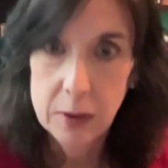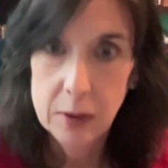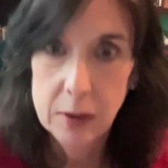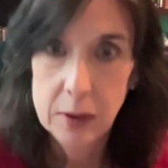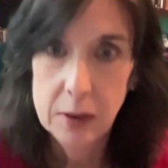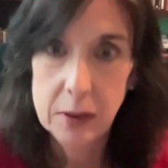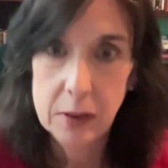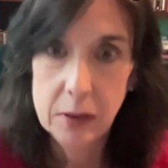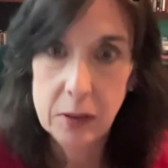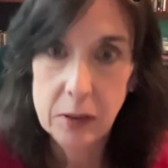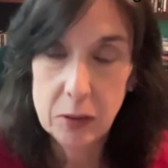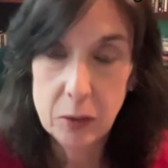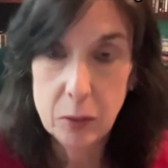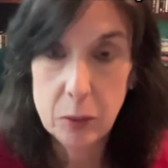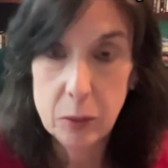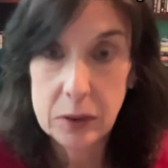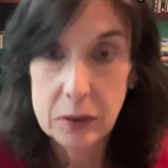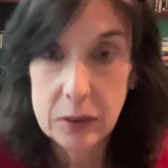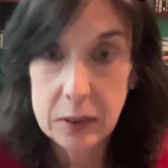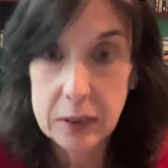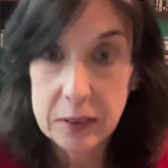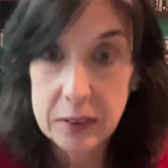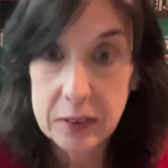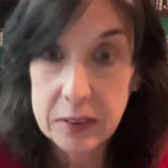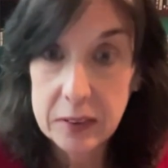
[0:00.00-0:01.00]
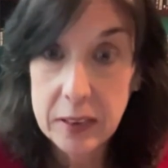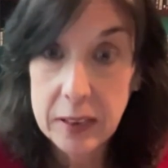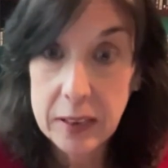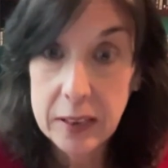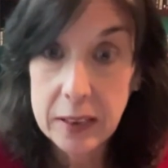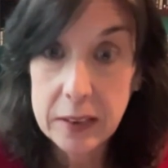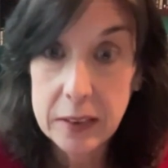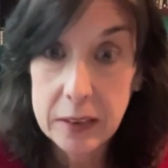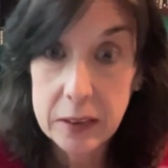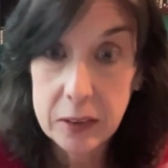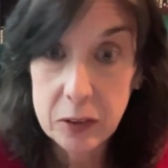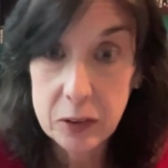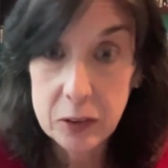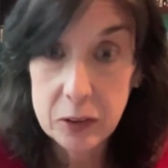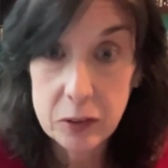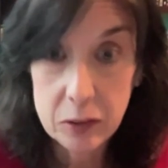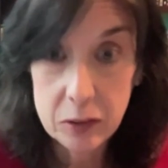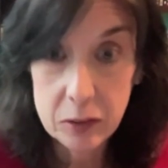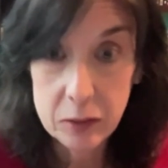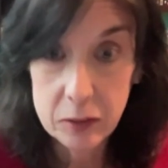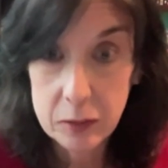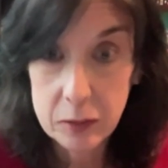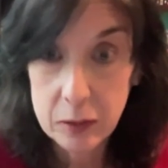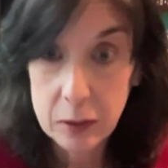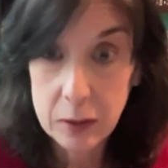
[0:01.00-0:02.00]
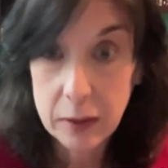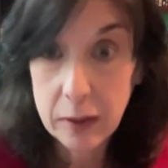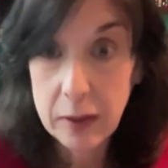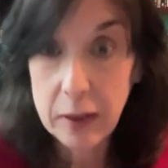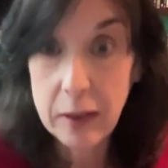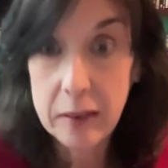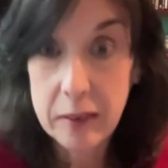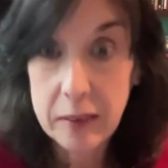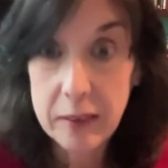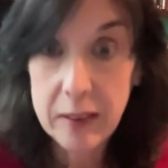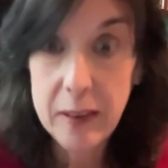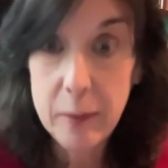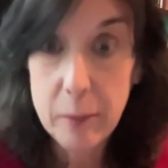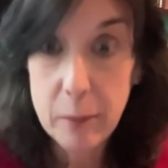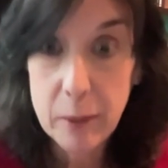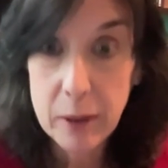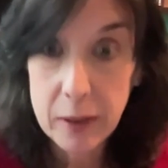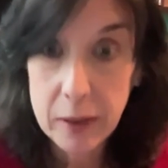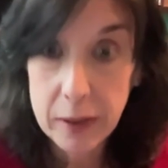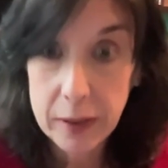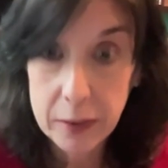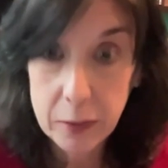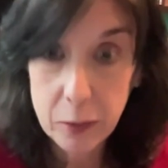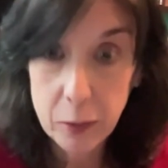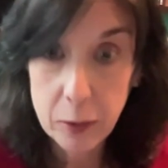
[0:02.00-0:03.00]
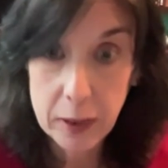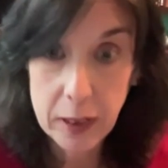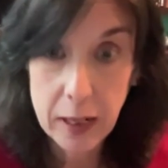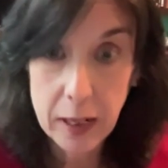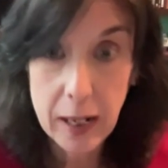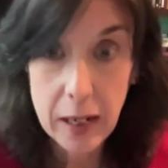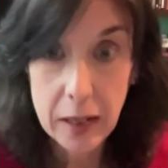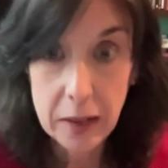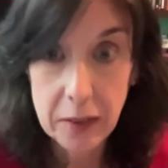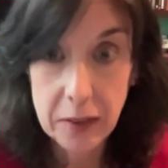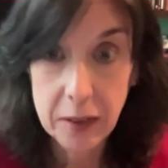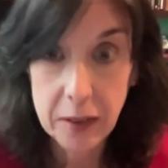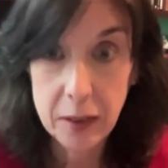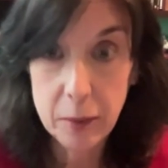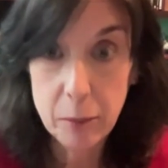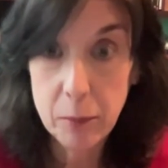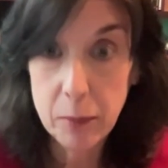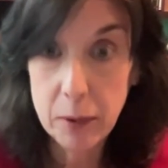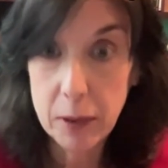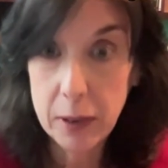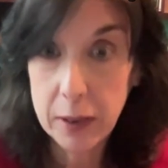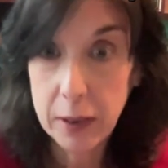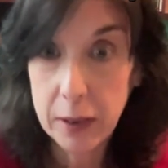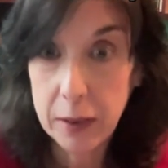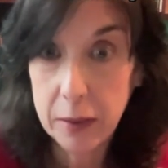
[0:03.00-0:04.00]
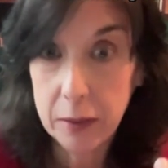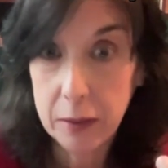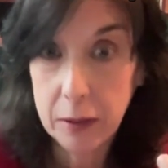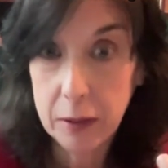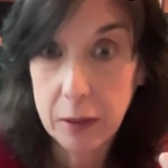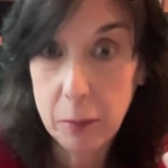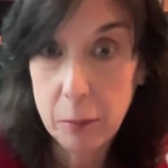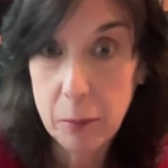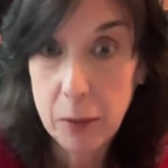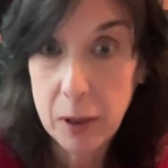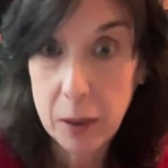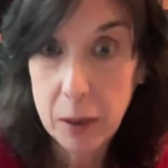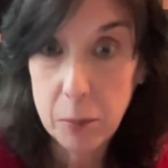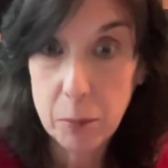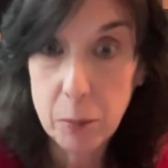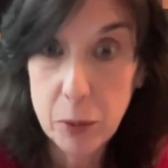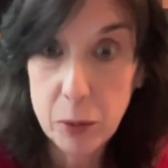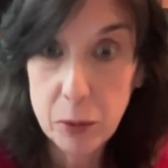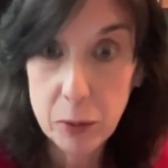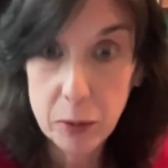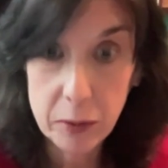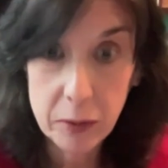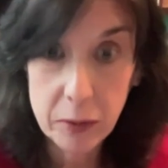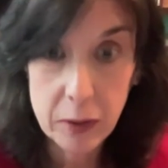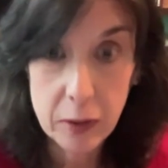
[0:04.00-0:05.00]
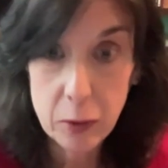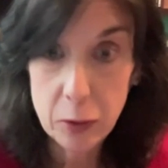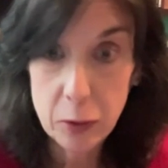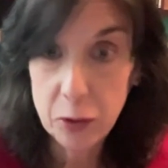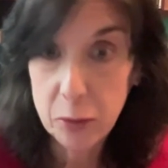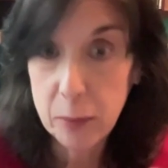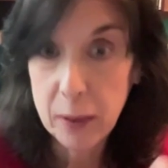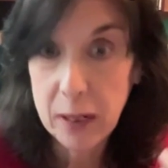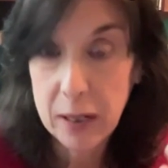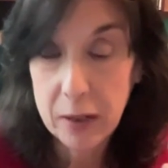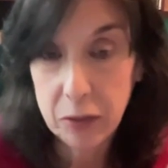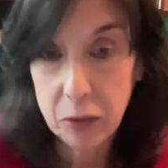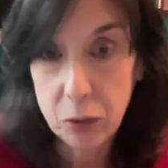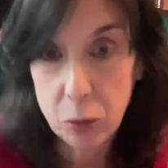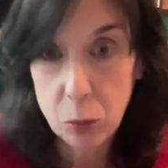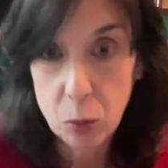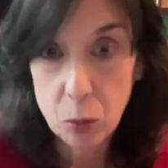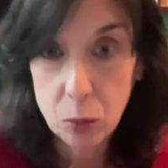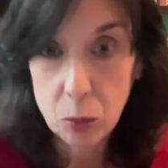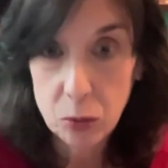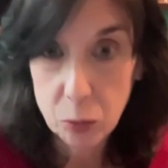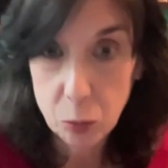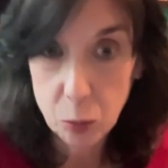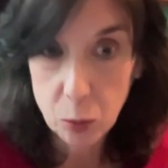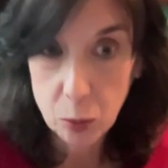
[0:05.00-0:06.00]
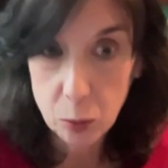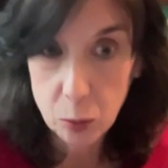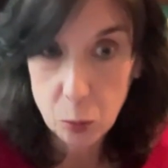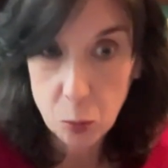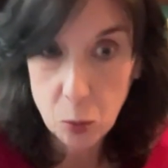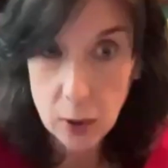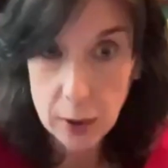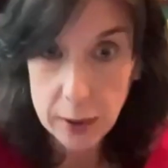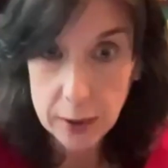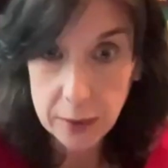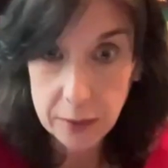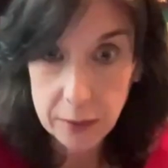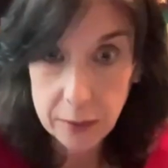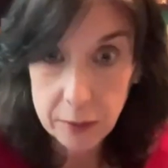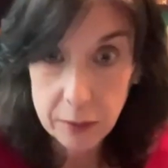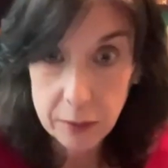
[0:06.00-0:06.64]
And so, as I said, this is a theme that I look at in my book that goes back to World War One.